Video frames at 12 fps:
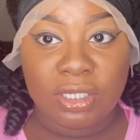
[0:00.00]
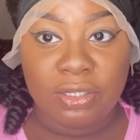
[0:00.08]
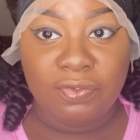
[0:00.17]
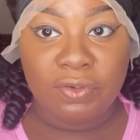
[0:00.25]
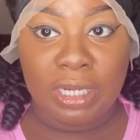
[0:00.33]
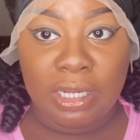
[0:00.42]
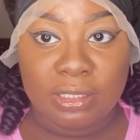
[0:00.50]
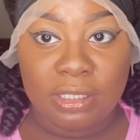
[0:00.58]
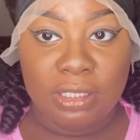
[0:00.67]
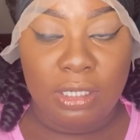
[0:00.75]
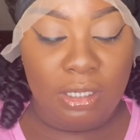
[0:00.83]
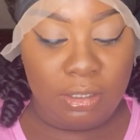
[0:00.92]
Forgot
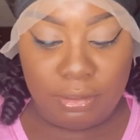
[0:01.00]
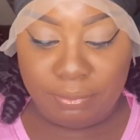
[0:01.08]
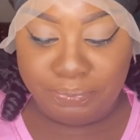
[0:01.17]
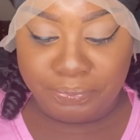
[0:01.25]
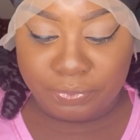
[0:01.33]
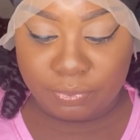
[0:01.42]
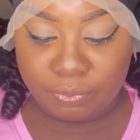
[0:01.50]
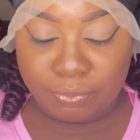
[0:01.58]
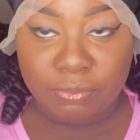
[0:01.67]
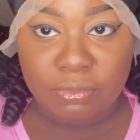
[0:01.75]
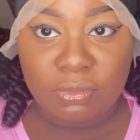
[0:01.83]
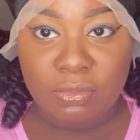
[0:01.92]
to
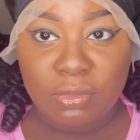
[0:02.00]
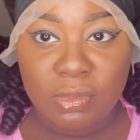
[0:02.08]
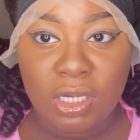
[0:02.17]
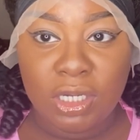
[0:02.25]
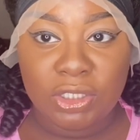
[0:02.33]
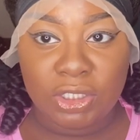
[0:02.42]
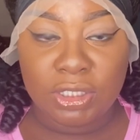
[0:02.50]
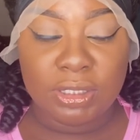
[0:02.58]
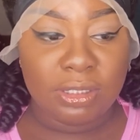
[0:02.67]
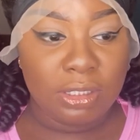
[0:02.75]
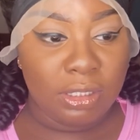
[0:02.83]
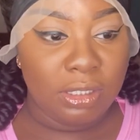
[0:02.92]

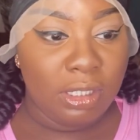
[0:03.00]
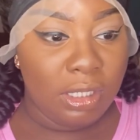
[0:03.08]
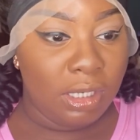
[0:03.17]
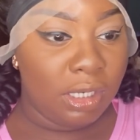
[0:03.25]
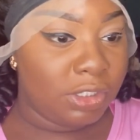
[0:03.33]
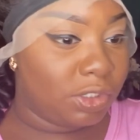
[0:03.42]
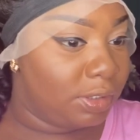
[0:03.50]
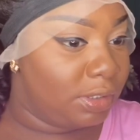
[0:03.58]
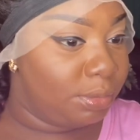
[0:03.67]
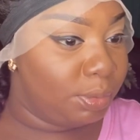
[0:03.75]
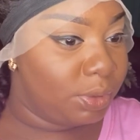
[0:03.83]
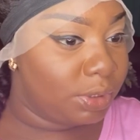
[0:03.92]
adjust the
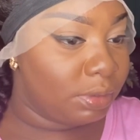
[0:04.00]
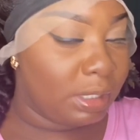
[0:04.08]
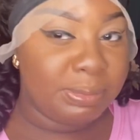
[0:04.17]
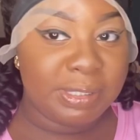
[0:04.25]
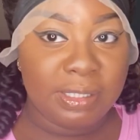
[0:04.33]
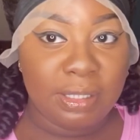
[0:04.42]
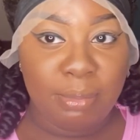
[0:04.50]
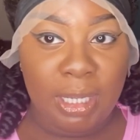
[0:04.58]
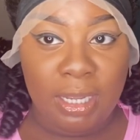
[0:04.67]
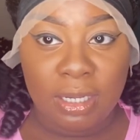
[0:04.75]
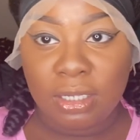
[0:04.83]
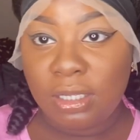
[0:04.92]
adjustable straps in the
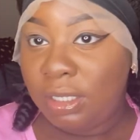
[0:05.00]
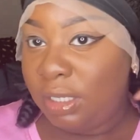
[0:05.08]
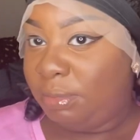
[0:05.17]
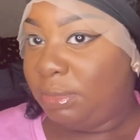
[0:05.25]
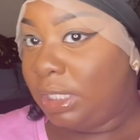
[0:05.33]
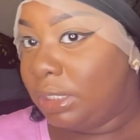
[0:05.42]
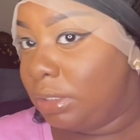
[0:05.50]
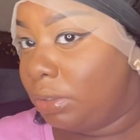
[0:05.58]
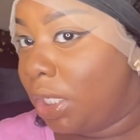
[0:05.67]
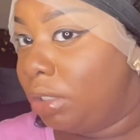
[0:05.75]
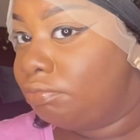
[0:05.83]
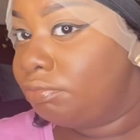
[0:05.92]
back, but that's
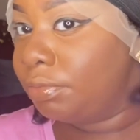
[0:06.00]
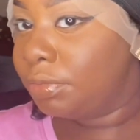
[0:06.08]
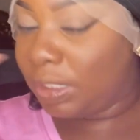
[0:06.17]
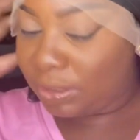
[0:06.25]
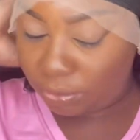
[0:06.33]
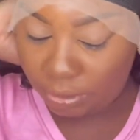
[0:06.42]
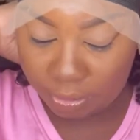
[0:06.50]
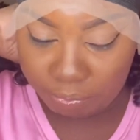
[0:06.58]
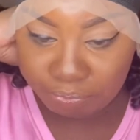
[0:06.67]
okay. That's okay.